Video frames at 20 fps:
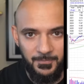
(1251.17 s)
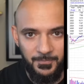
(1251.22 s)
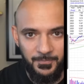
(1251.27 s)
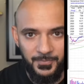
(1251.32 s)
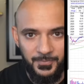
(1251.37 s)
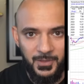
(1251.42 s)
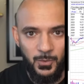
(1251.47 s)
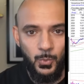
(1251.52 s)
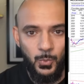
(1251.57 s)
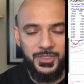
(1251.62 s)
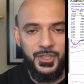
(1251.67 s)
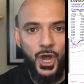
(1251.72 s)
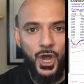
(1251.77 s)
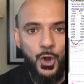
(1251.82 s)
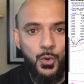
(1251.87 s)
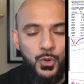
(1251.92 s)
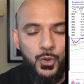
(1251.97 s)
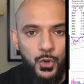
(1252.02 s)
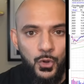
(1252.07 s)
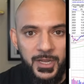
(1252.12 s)
With
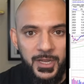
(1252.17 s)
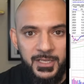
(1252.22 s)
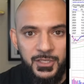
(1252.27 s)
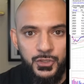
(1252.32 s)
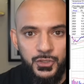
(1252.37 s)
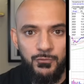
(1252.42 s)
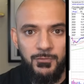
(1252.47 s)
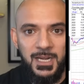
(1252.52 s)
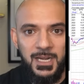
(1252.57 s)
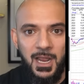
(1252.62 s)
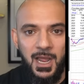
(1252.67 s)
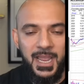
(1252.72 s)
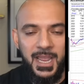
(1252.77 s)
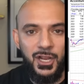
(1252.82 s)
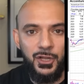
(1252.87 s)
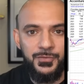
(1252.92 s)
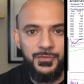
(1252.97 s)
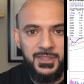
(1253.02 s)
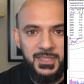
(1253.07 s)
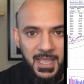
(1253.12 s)
altcoins, you're relying
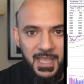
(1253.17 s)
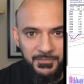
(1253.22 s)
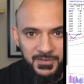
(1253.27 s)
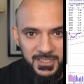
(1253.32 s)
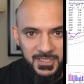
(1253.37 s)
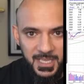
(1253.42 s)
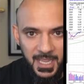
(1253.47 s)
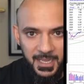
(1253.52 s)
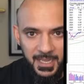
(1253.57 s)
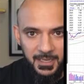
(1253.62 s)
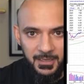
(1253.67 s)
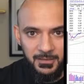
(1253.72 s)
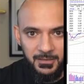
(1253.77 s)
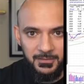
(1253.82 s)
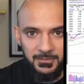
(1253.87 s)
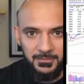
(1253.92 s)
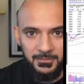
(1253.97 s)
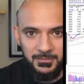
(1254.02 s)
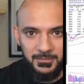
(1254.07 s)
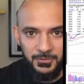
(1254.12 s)
on dev staying,
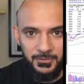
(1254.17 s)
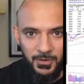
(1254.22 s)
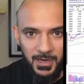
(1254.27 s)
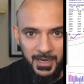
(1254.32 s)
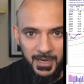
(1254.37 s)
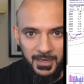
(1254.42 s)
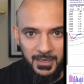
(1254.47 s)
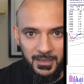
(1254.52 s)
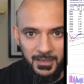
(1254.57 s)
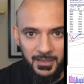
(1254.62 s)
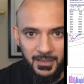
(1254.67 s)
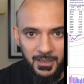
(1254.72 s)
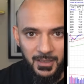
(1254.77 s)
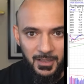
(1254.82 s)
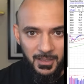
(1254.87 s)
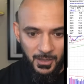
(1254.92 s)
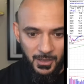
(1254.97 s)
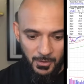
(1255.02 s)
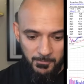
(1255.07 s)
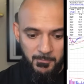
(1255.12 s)
right?
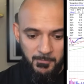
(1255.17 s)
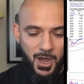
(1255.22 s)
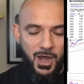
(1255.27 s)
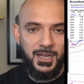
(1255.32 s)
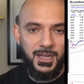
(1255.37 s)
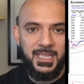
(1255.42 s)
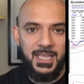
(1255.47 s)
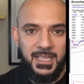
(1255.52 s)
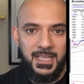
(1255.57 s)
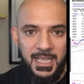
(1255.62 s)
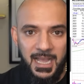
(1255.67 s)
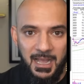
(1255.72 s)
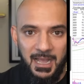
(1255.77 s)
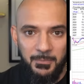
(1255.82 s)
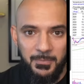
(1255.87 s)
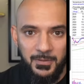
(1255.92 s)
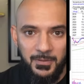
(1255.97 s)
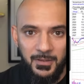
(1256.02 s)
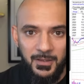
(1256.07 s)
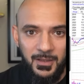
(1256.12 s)
Market cap,
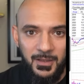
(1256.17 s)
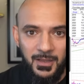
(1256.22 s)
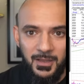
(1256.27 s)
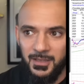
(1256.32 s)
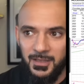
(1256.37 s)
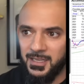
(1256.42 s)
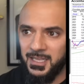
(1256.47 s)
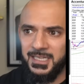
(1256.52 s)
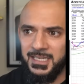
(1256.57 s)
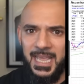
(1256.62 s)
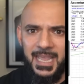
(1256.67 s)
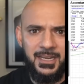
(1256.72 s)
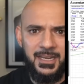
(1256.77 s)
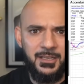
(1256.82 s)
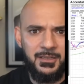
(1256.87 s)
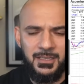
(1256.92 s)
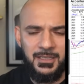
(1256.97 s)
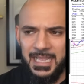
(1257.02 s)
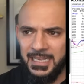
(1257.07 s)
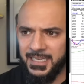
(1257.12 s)

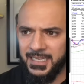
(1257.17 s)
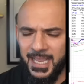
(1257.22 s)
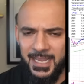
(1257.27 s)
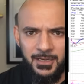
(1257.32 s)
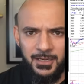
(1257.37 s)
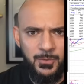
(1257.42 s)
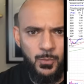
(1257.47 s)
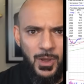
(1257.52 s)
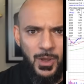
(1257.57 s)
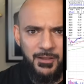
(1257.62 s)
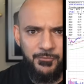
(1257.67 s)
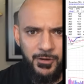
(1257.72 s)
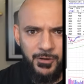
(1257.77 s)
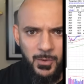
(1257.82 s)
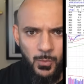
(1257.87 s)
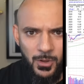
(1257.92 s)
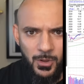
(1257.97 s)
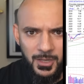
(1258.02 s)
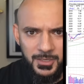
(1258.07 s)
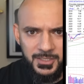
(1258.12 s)
Cadena, whatever it
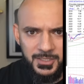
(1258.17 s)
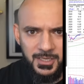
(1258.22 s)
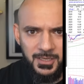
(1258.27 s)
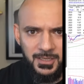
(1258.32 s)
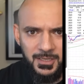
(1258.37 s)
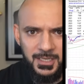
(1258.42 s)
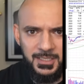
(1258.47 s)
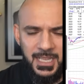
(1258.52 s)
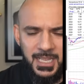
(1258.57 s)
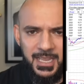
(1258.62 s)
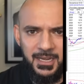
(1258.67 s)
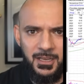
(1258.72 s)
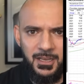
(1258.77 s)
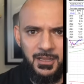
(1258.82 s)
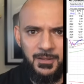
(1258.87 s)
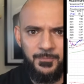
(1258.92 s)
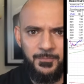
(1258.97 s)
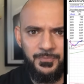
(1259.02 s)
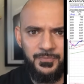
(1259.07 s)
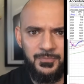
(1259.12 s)
was,
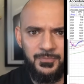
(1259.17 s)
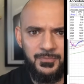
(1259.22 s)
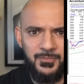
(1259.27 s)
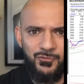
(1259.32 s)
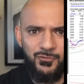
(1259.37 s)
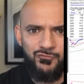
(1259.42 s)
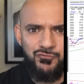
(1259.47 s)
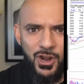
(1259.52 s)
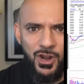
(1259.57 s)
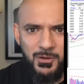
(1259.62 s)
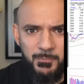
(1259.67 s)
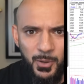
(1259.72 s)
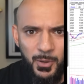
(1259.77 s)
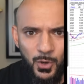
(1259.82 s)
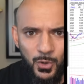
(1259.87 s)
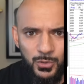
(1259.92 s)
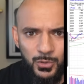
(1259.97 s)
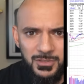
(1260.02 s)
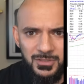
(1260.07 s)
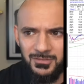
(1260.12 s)
Cadena, rug
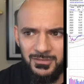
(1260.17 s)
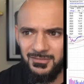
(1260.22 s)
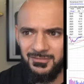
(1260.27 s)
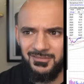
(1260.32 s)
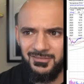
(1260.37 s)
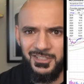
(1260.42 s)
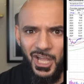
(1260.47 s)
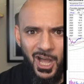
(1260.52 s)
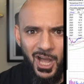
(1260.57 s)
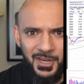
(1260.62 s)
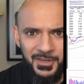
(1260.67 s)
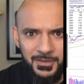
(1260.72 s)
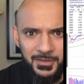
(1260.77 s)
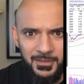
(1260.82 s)
pulled, done.